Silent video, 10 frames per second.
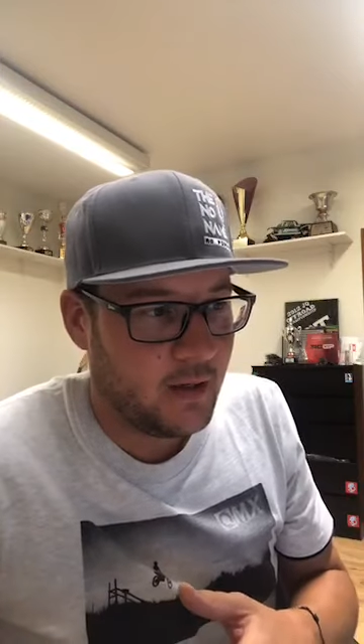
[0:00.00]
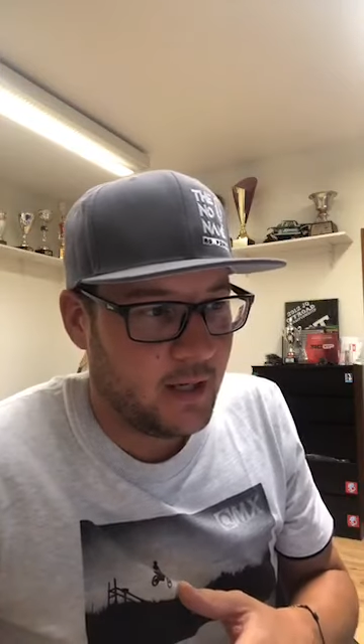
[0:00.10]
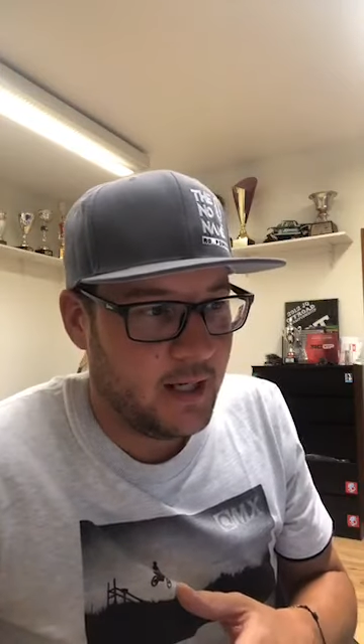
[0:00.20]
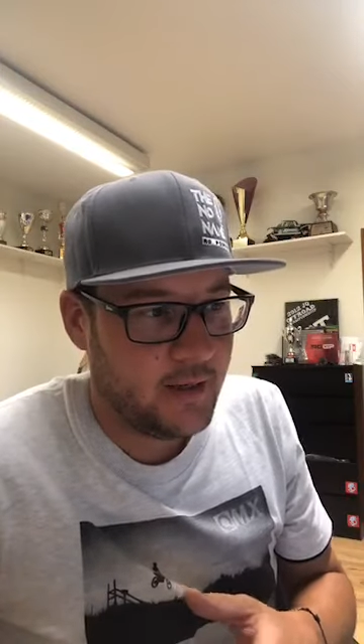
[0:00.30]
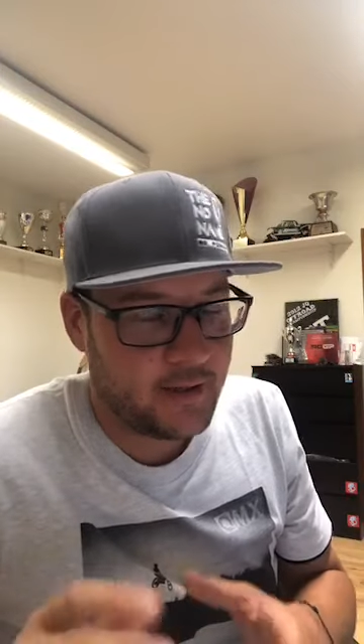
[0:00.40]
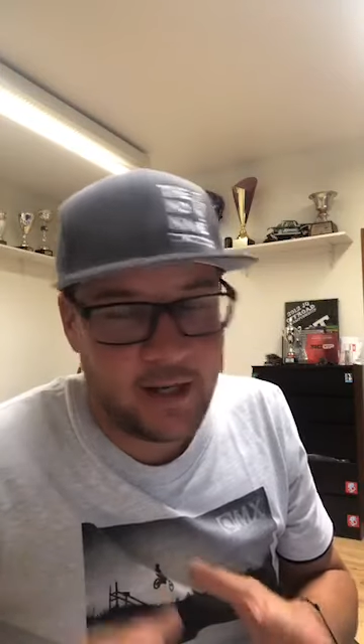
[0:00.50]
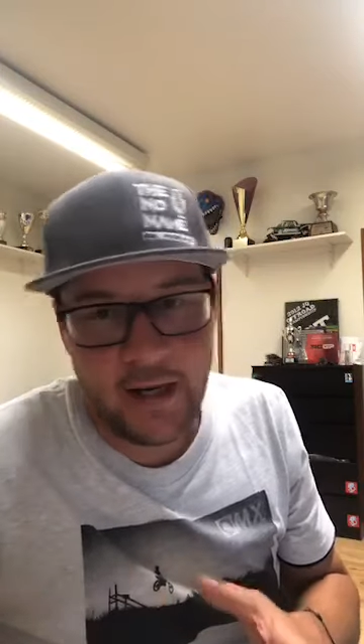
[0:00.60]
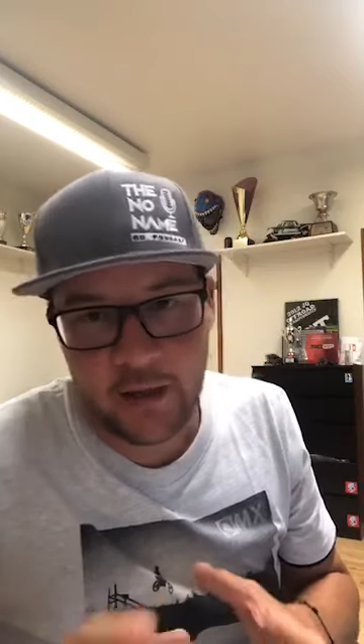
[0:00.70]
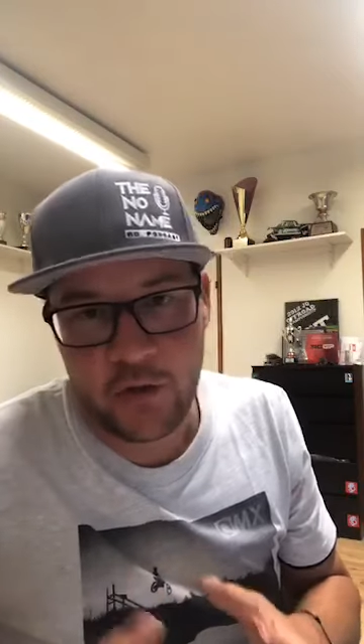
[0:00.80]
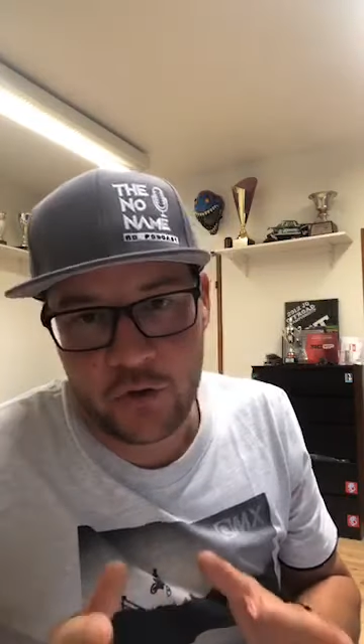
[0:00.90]
he's still
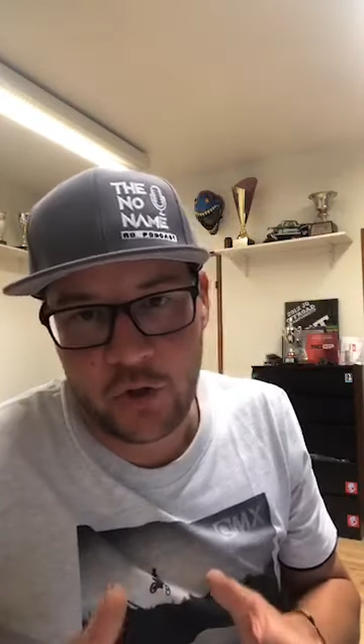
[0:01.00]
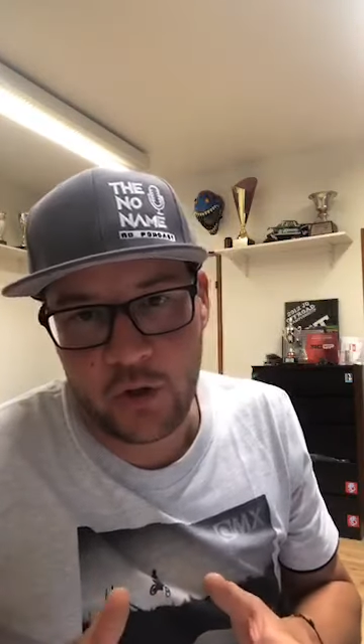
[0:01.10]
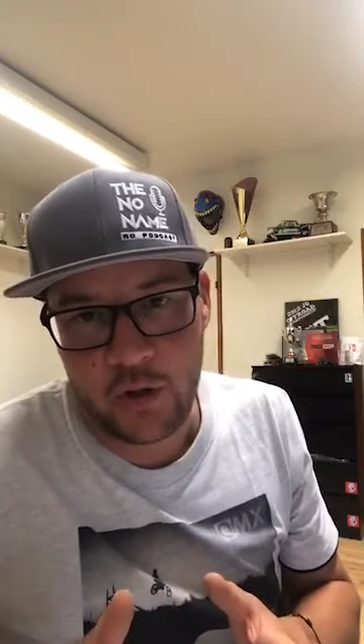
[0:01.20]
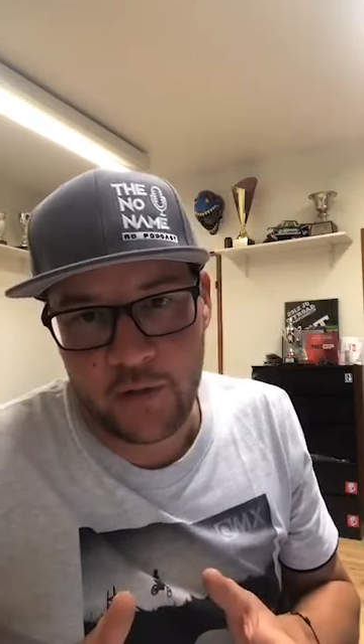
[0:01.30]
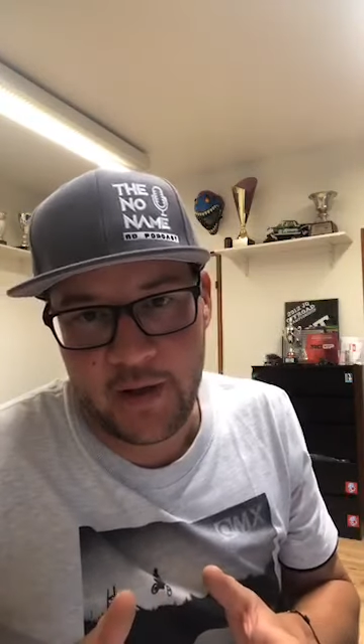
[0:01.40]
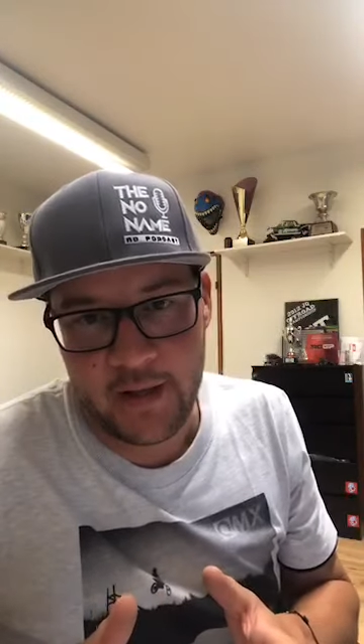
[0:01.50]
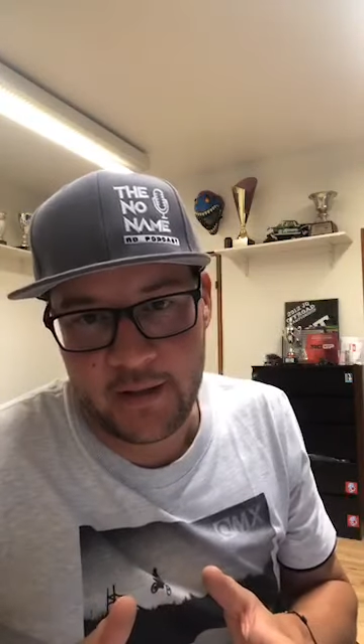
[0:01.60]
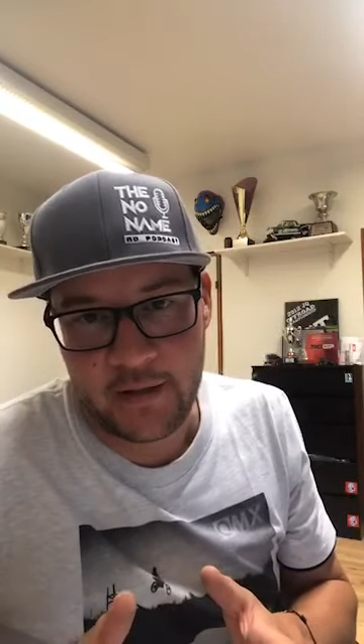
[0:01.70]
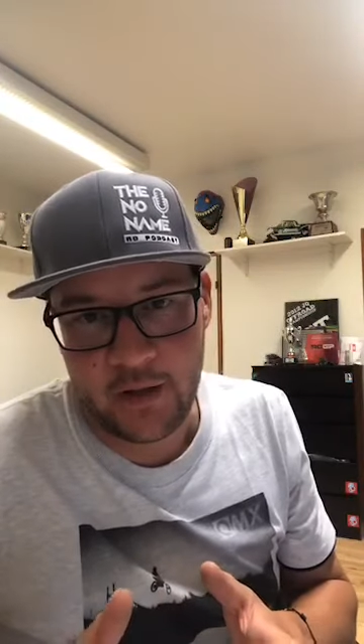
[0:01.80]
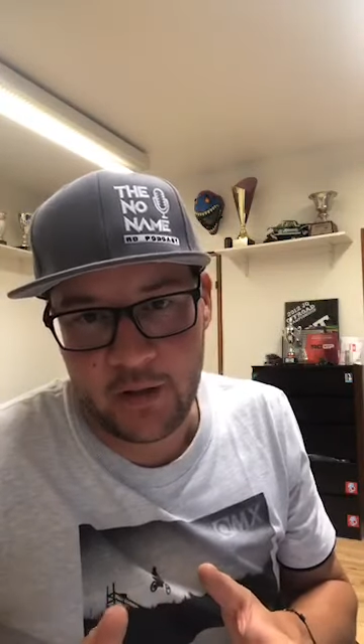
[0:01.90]
in control of
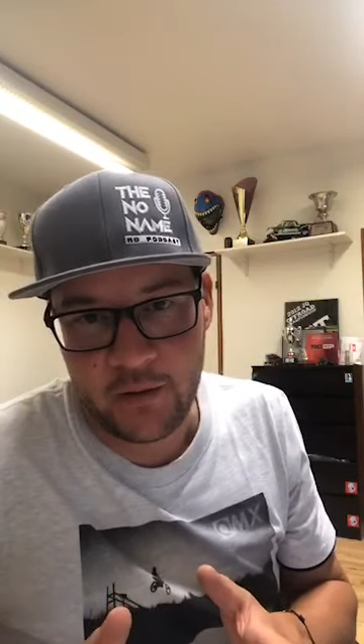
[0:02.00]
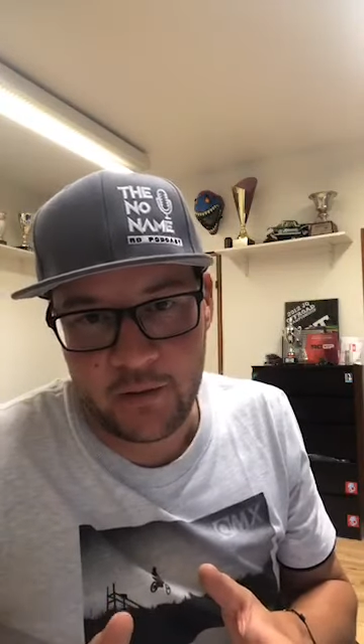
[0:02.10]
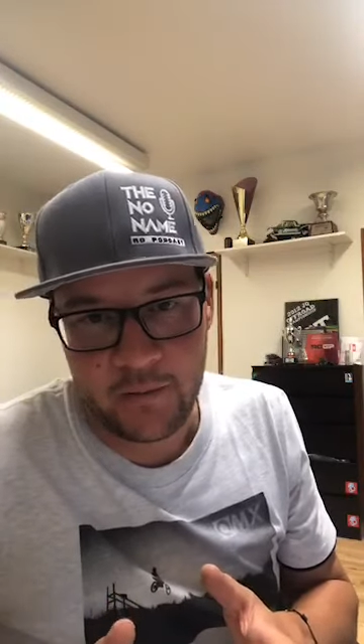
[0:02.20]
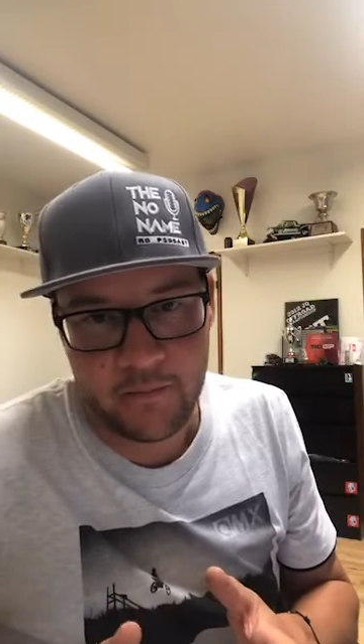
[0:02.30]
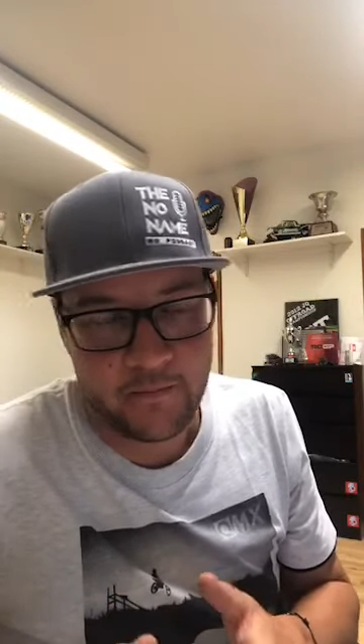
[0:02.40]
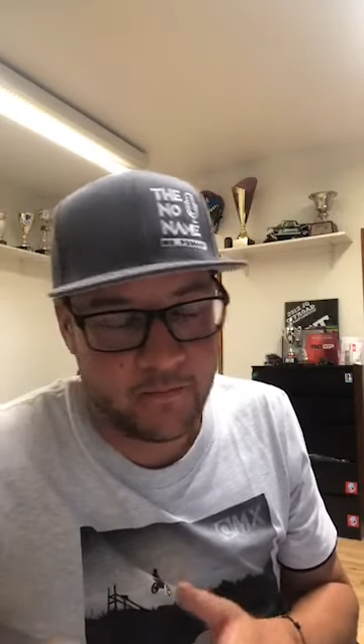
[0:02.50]
his own